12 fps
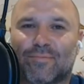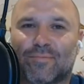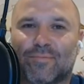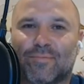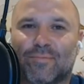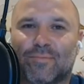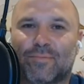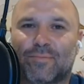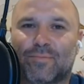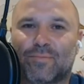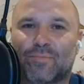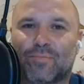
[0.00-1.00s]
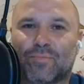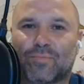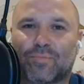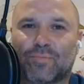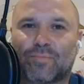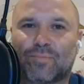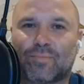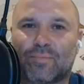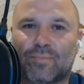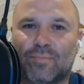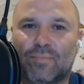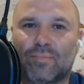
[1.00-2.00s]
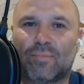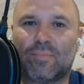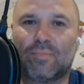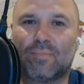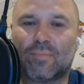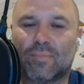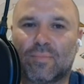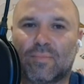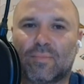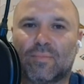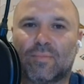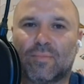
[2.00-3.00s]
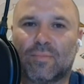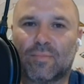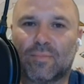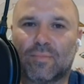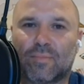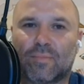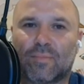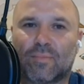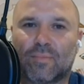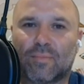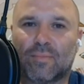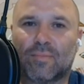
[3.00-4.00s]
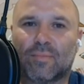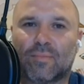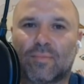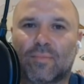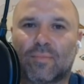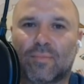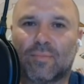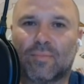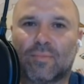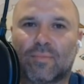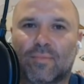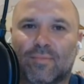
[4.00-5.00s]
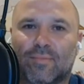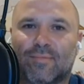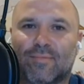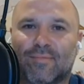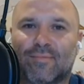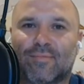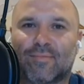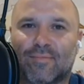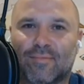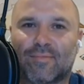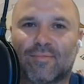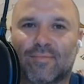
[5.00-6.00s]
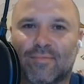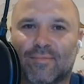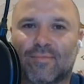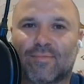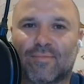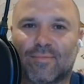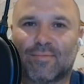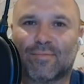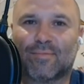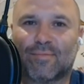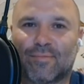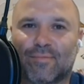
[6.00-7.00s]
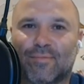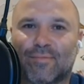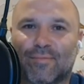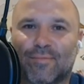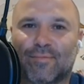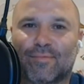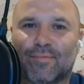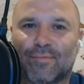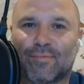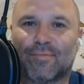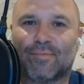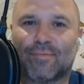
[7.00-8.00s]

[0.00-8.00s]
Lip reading: [no speech]